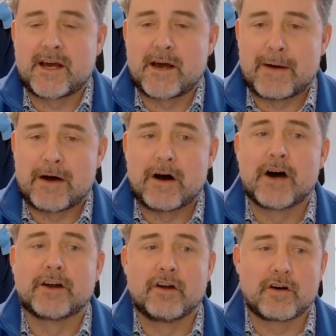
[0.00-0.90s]
about
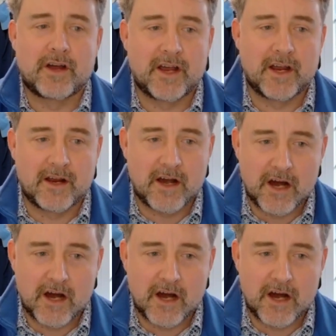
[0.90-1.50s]
unlocking